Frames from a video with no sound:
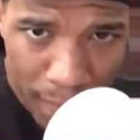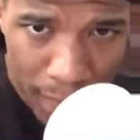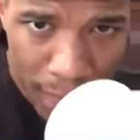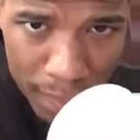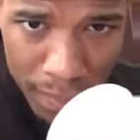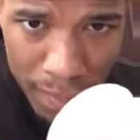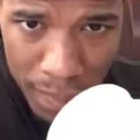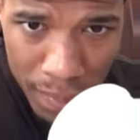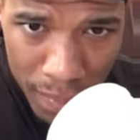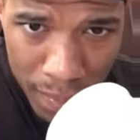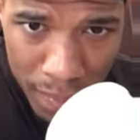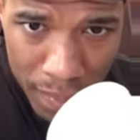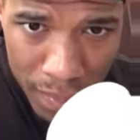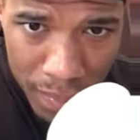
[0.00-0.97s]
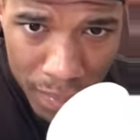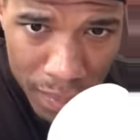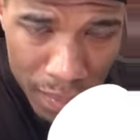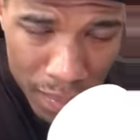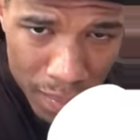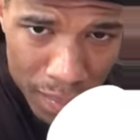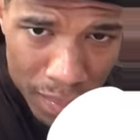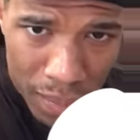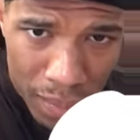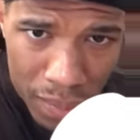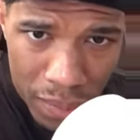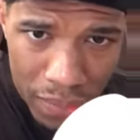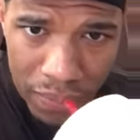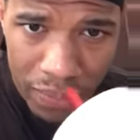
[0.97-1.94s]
[no speech]